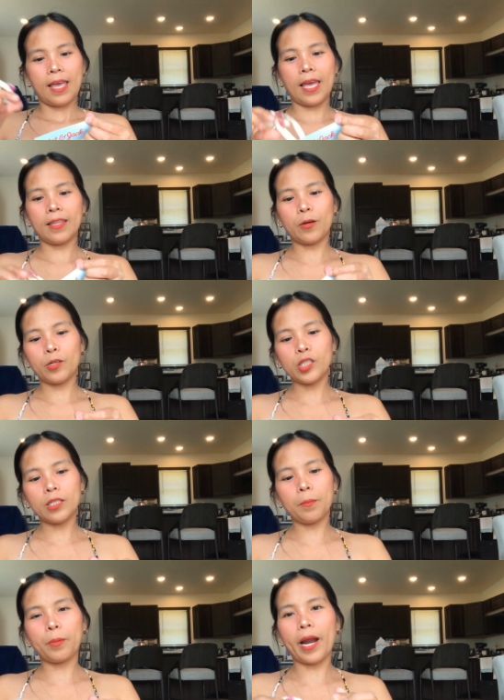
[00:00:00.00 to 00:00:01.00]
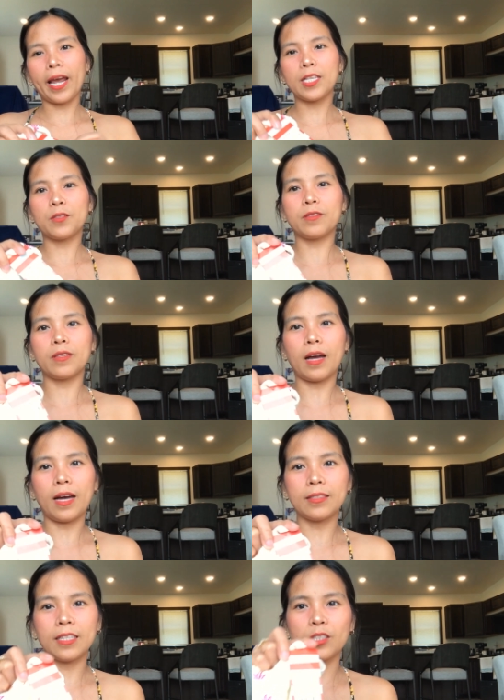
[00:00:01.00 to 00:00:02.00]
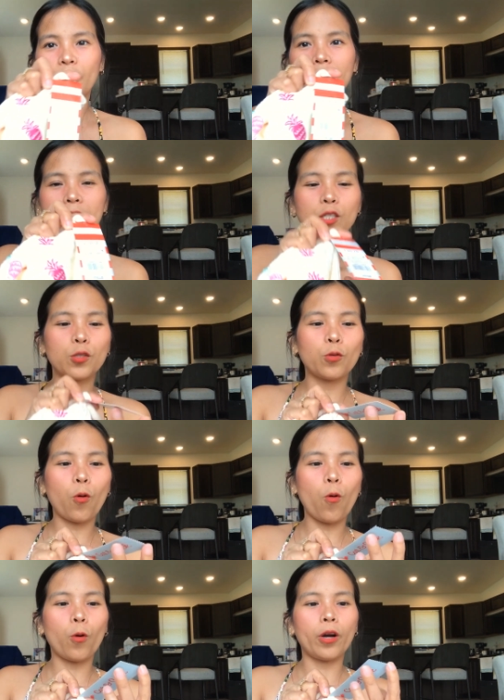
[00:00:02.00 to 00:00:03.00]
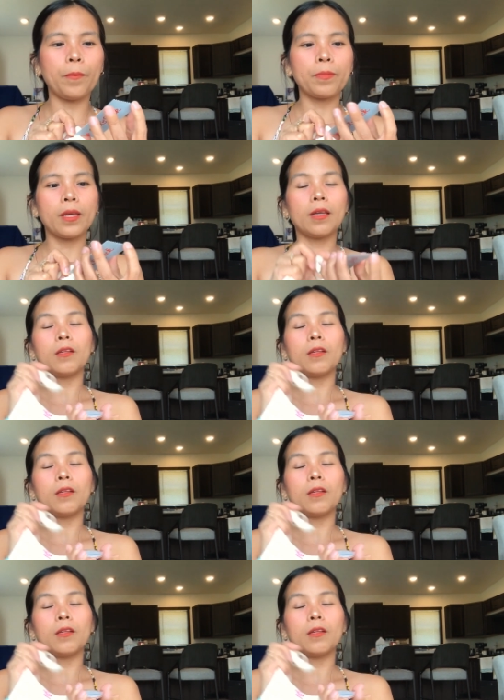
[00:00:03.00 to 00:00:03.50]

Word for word: and the original price at the Target store,